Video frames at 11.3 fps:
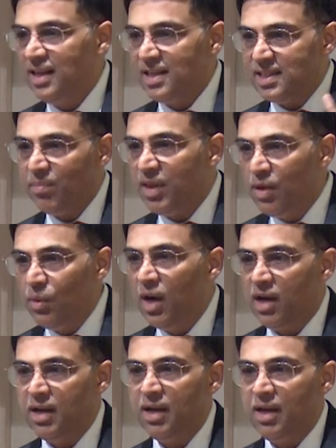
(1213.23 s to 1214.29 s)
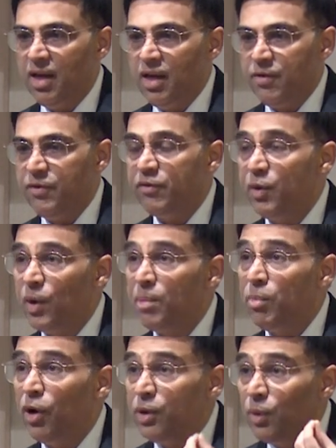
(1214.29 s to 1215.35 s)
Does something work
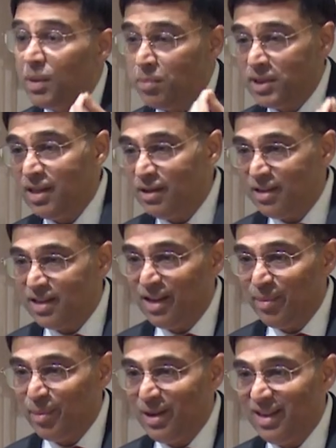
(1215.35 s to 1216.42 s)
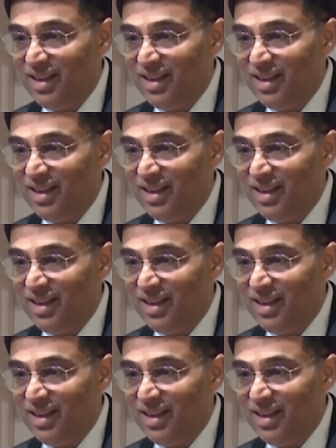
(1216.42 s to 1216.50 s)
51.1% of the time?